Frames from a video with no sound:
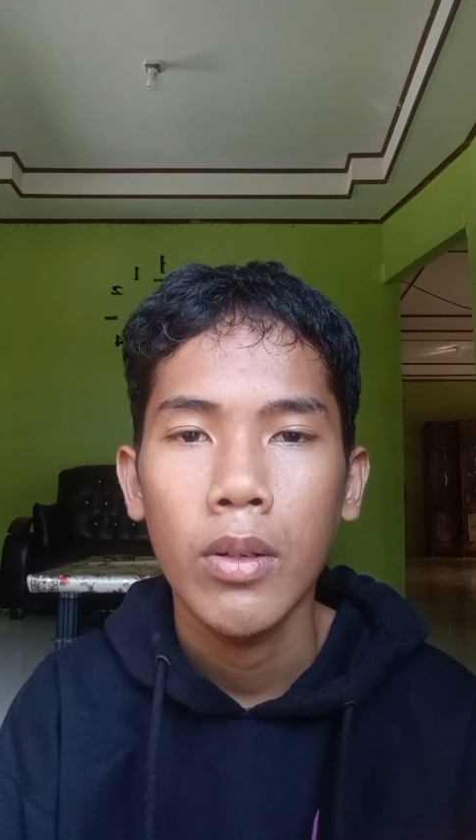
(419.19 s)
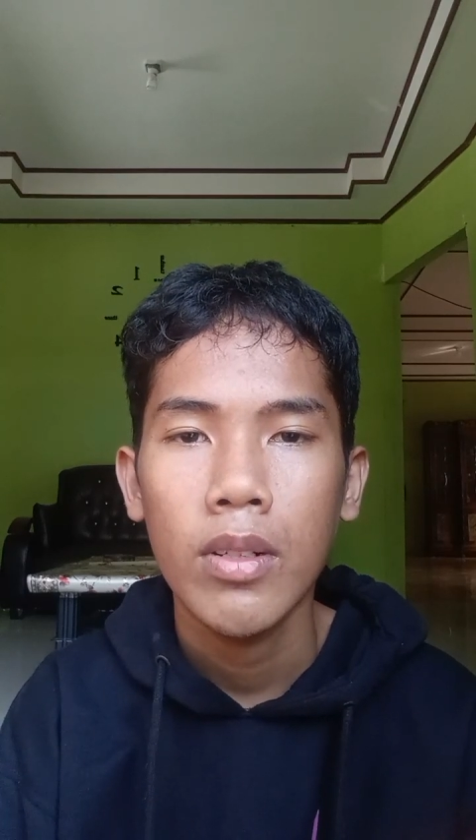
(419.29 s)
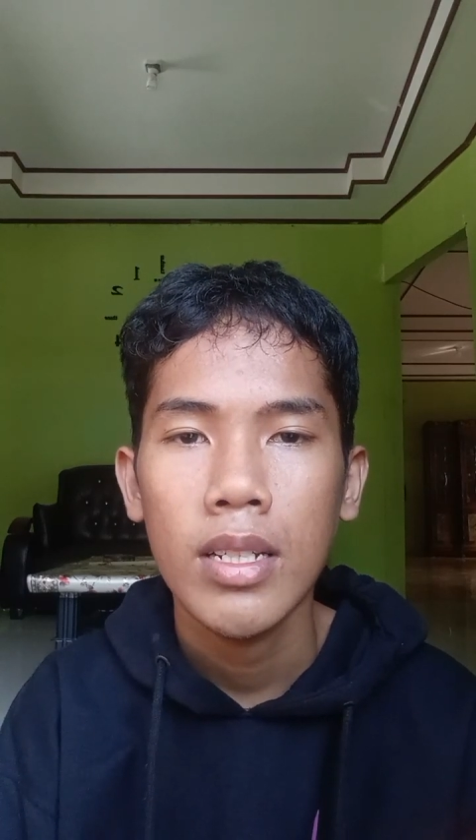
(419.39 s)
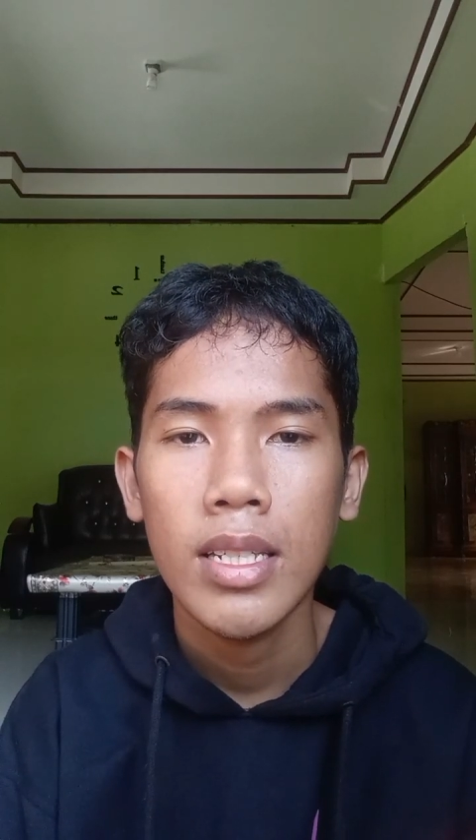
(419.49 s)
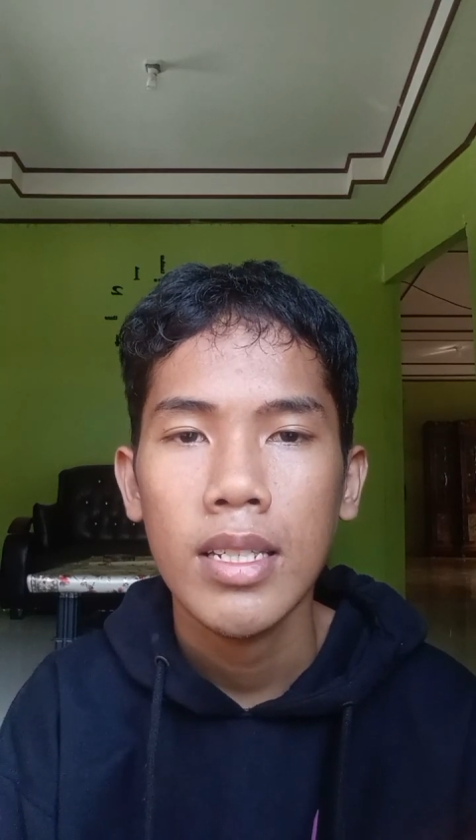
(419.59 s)

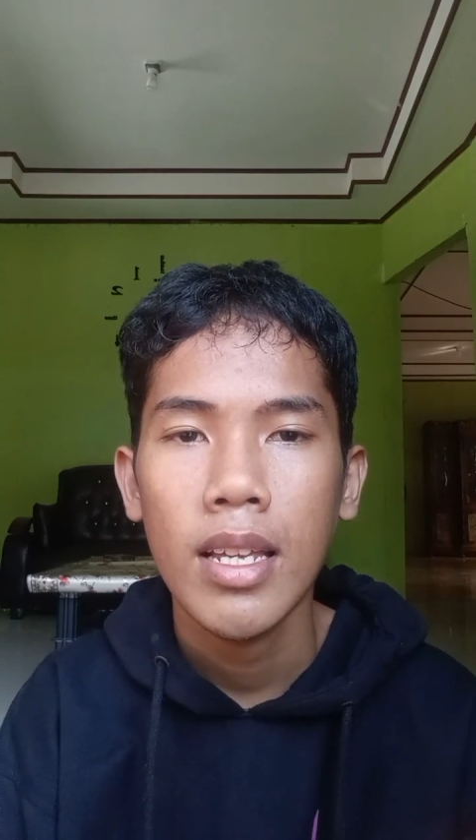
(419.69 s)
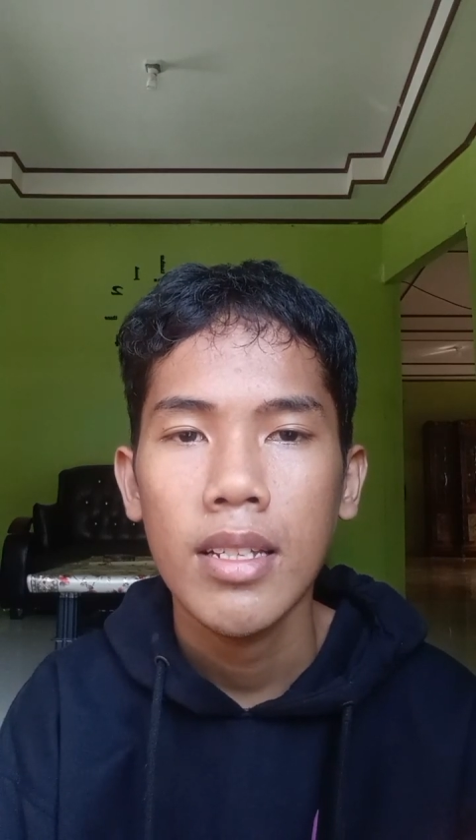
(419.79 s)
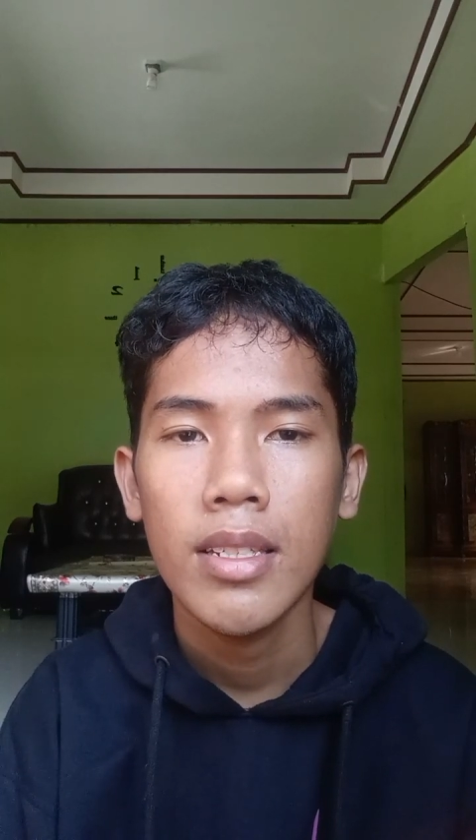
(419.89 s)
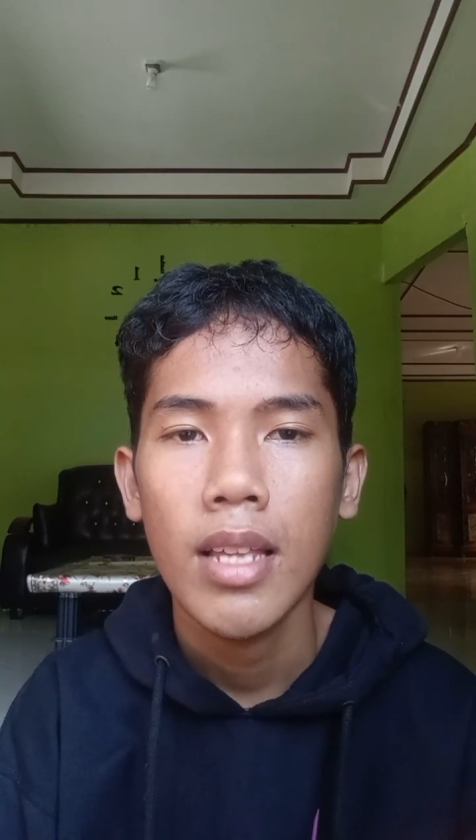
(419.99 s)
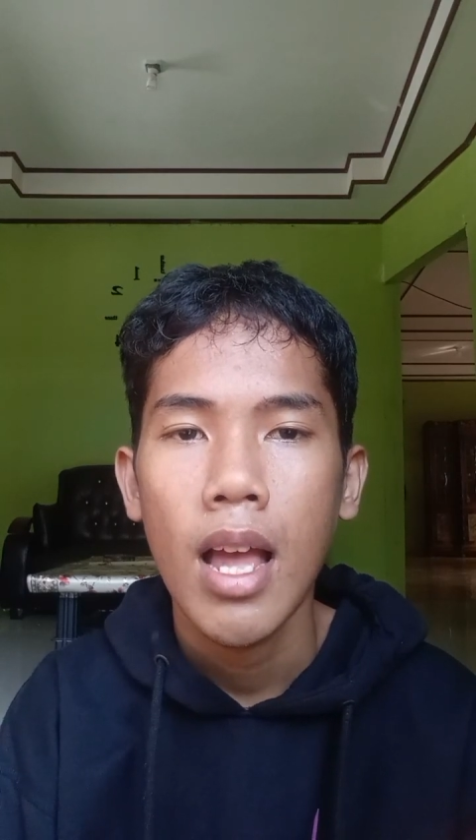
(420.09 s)
long
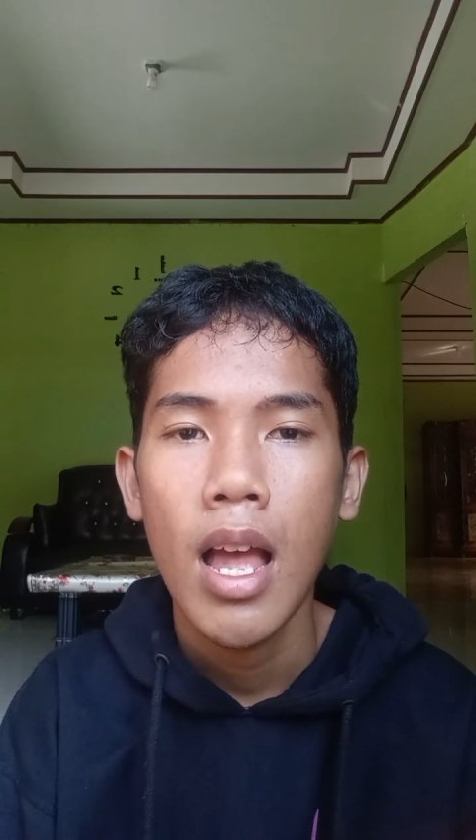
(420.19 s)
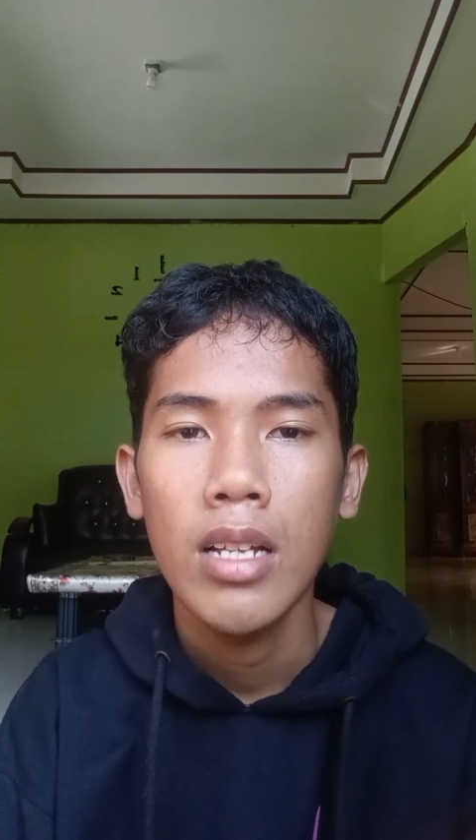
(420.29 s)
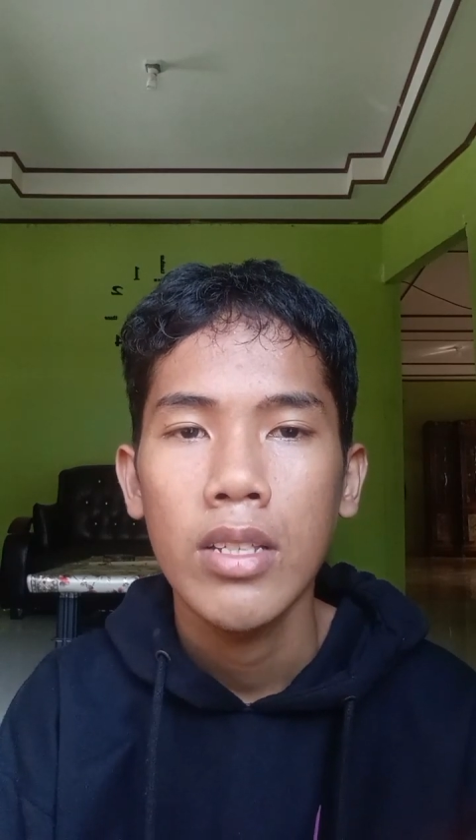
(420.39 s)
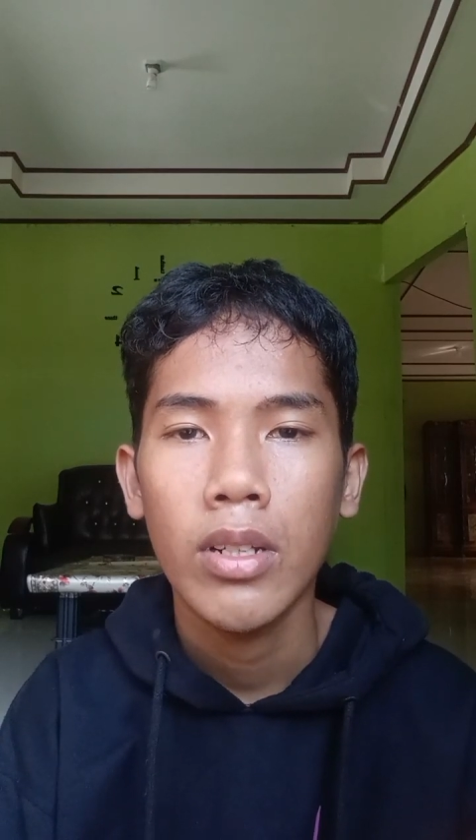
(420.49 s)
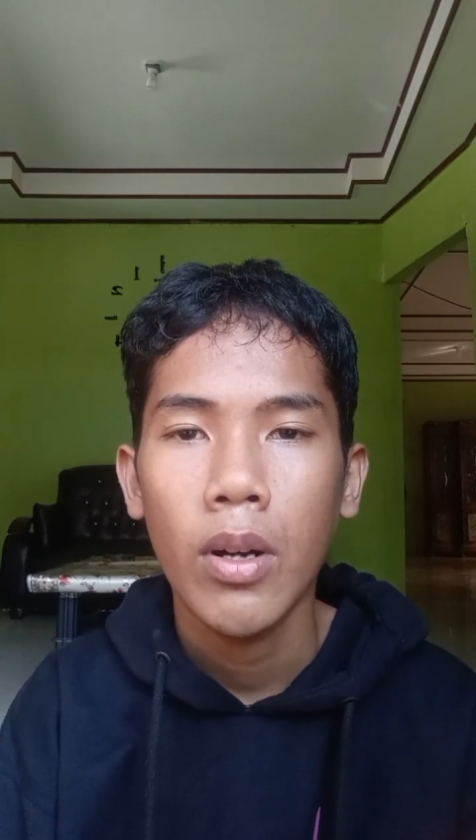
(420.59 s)
distance
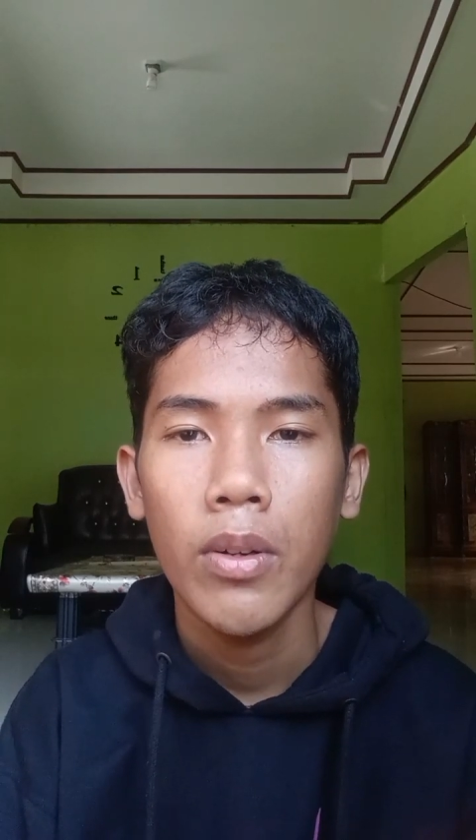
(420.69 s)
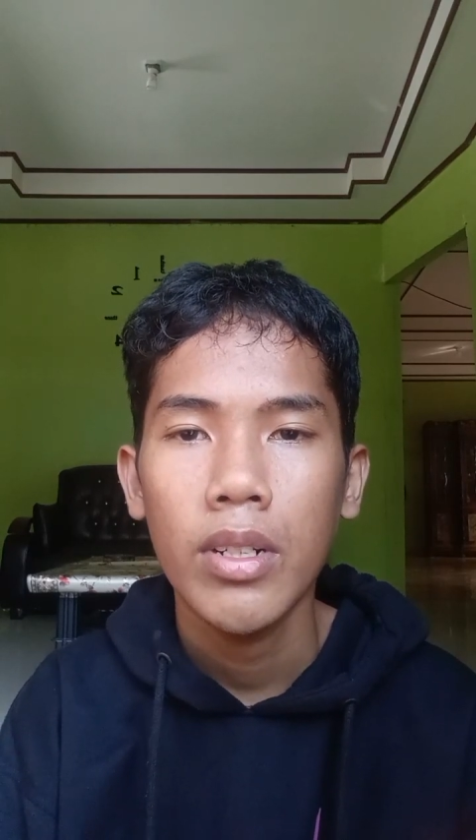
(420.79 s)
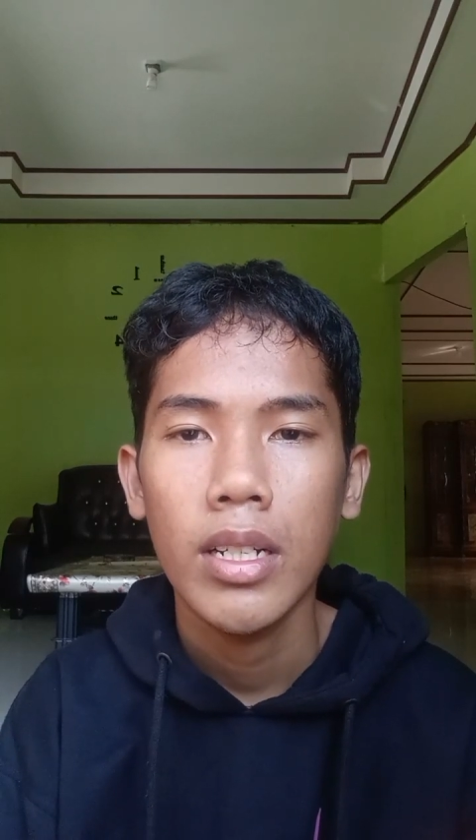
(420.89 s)
through